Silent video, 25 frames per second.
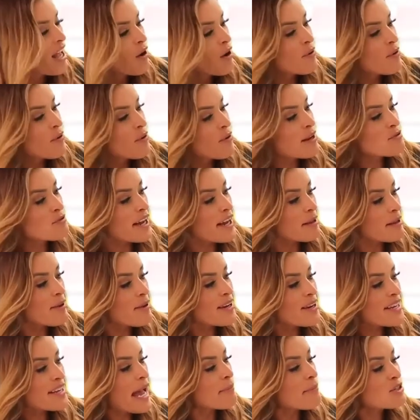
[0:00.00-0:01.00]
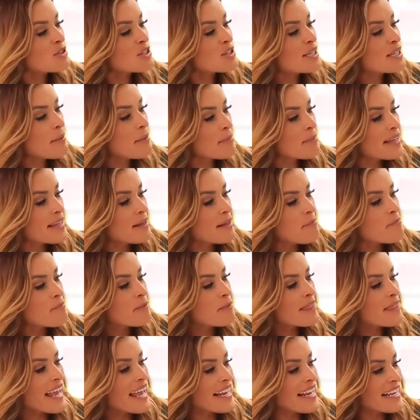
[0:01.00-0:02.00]
When I'm talking about a caption template
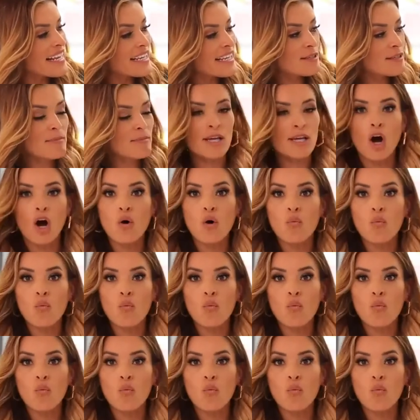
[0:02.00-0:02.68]
and it gives me a